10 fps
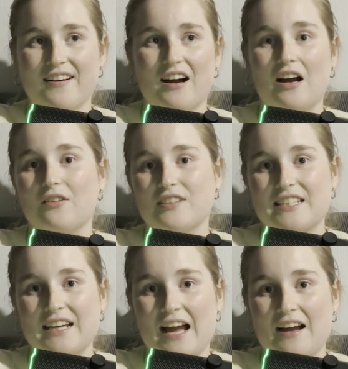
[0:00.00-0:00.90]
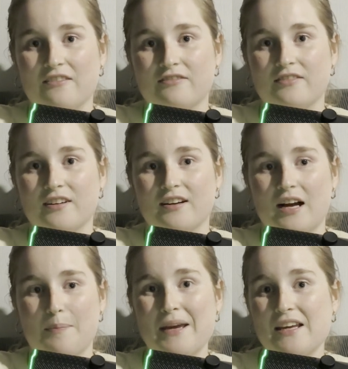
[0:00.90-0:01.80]
I obviously have
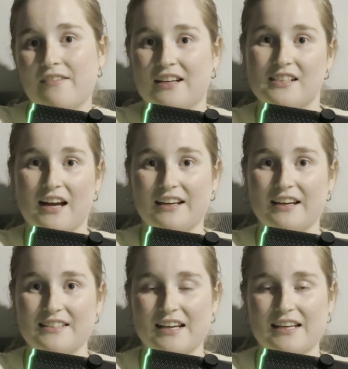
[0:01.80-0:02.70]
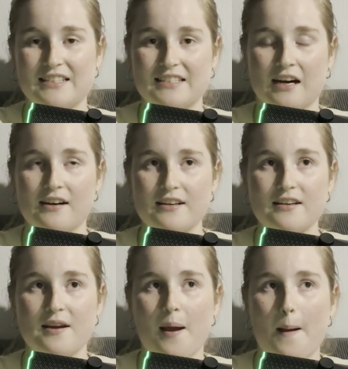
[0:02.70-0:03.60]
a peak of anxiety as I get started,